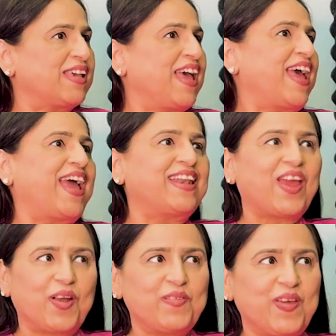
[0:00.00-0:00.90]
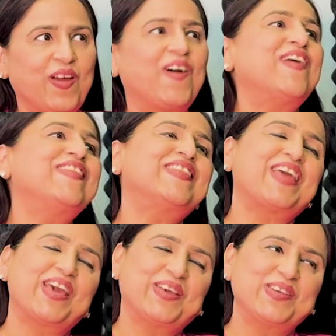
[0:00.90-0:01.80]
Yeah. And here we are.
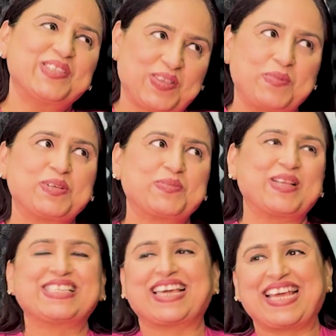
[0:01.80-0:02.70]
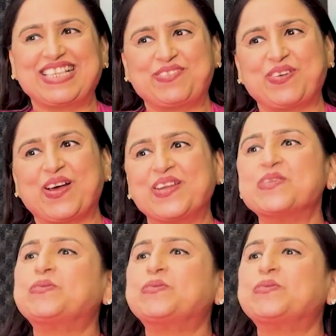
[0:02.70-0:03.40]
Thank you so much once again, Stéphane.